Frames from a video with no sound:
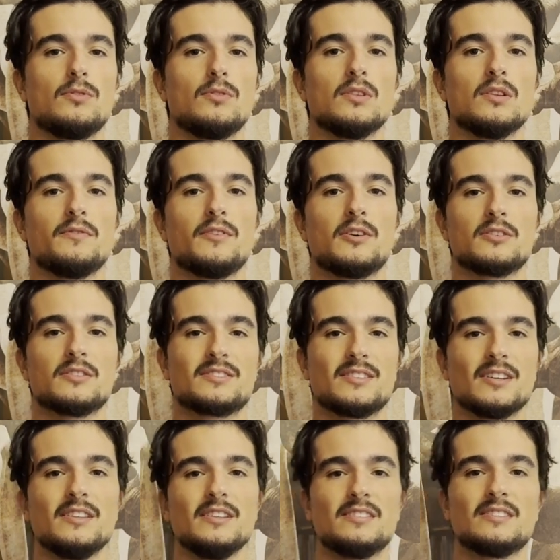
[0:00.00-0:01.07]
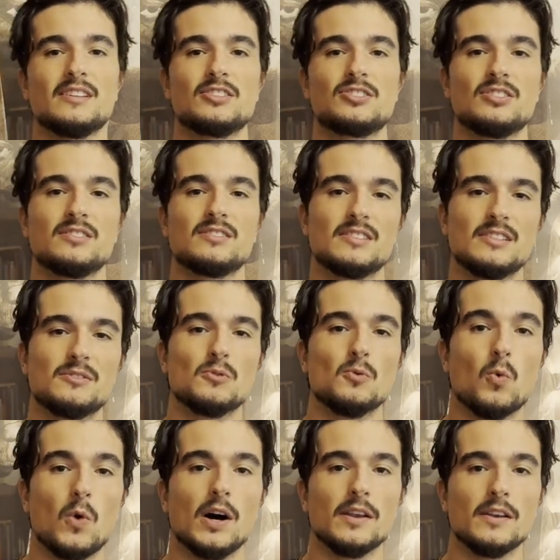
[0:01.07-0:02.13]
all of our study sessions into
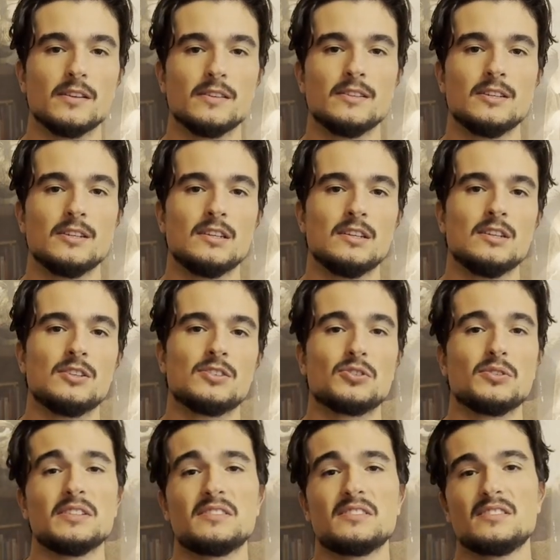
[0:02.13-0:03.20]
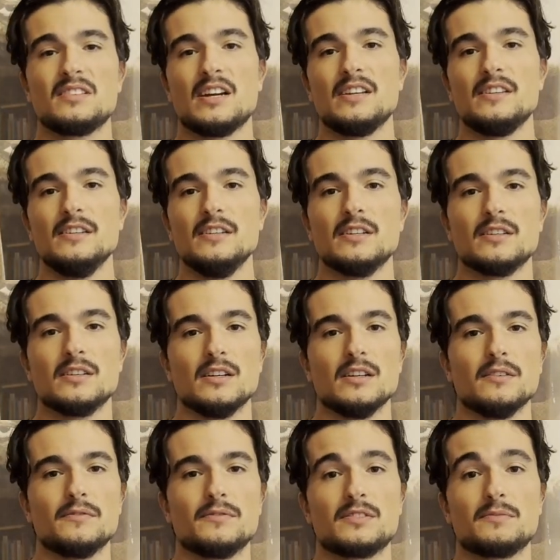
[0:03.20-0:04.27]
one. So this is the idea
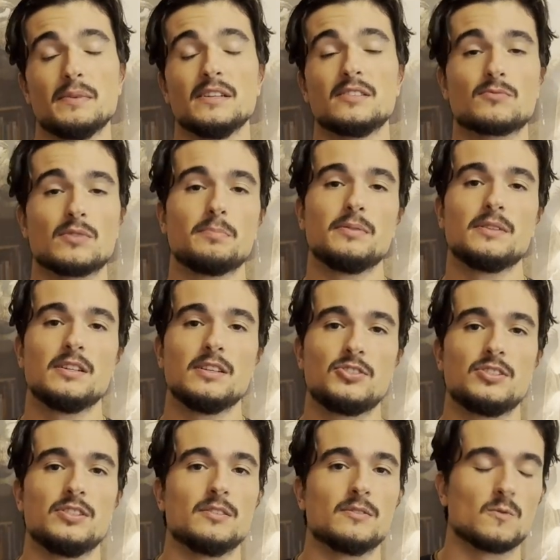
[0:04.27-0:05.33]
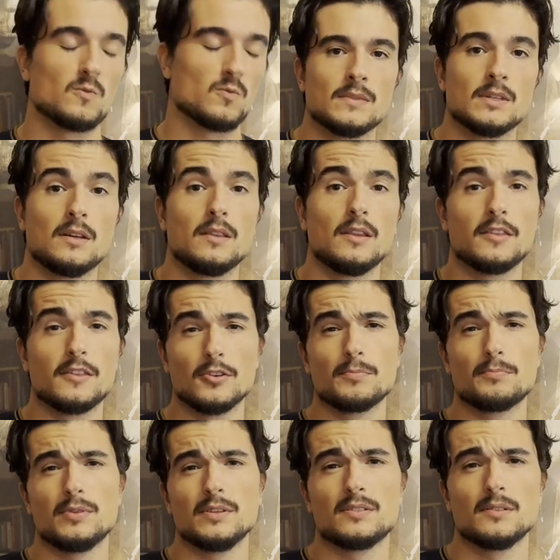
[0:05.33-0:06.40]
of spaced repetition. The
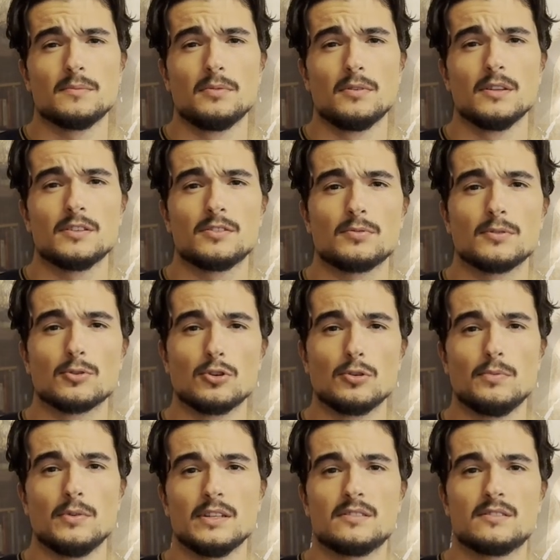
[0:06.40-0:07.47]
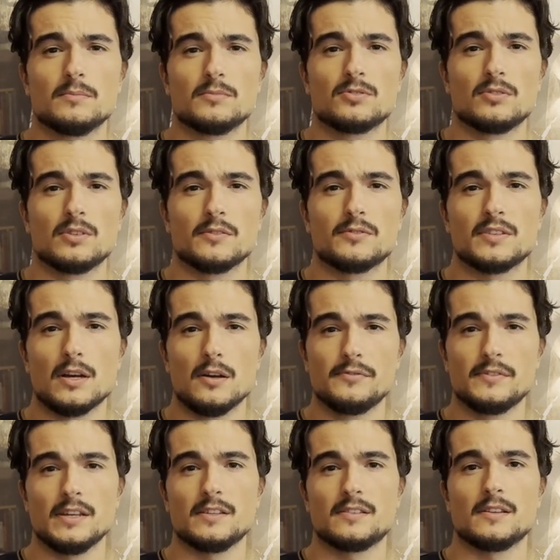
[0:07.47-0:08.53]
third principle is to incorporate some sort of
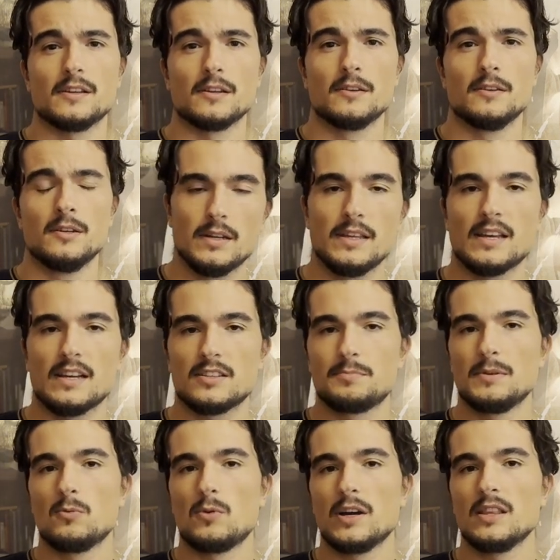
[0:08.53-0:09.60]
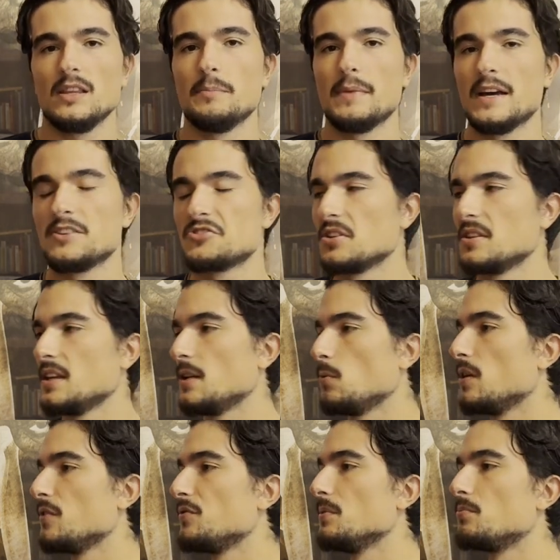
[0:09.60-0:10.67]
self-testing. It has been widely mentioned that
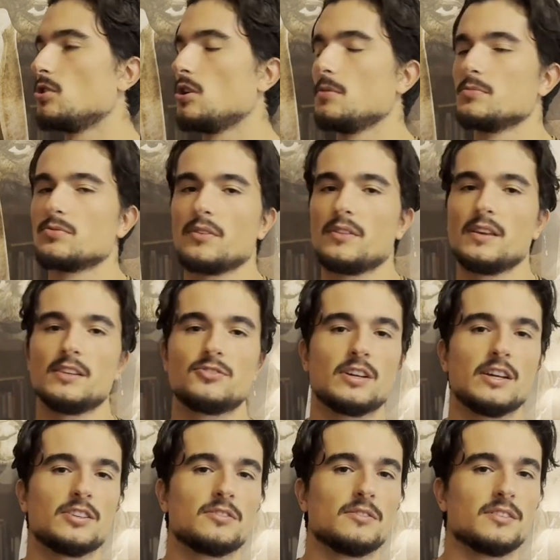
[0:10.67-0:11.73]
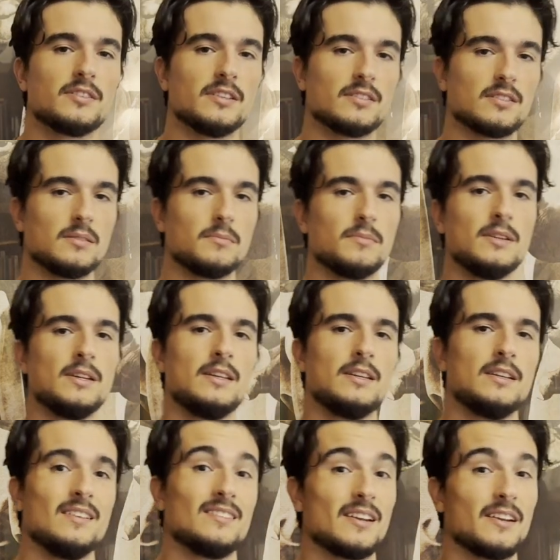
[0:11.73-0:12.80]
one of the problems with the educational system
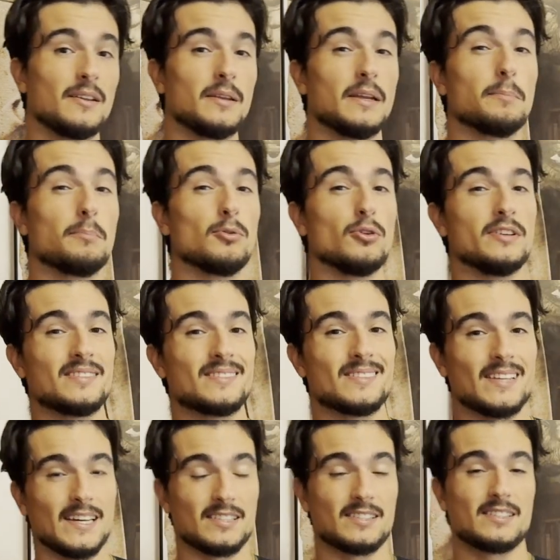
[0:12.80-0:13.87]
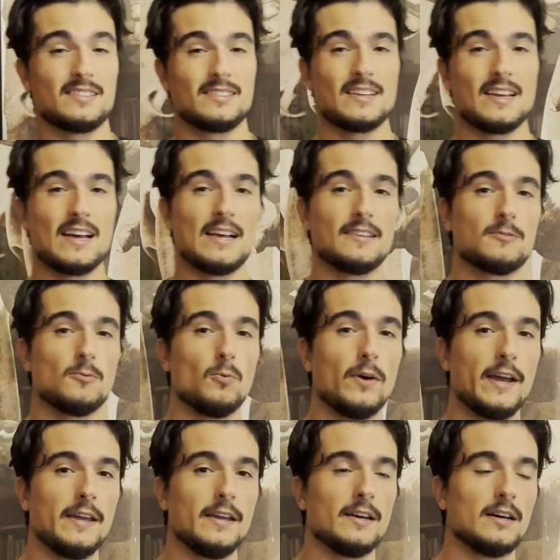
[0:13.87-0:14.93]
is that it employs tests as a
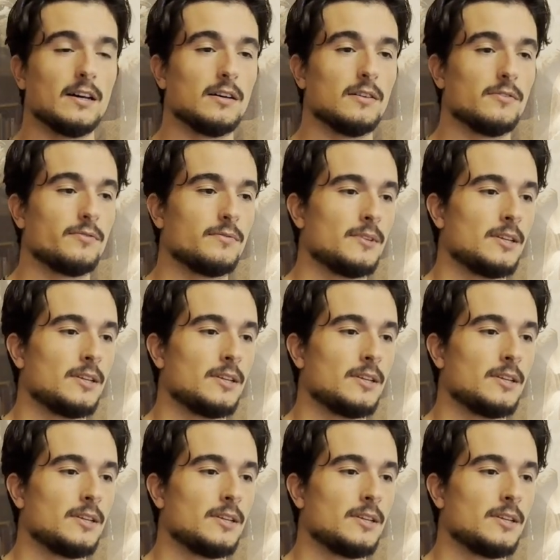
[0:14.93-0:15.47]
way of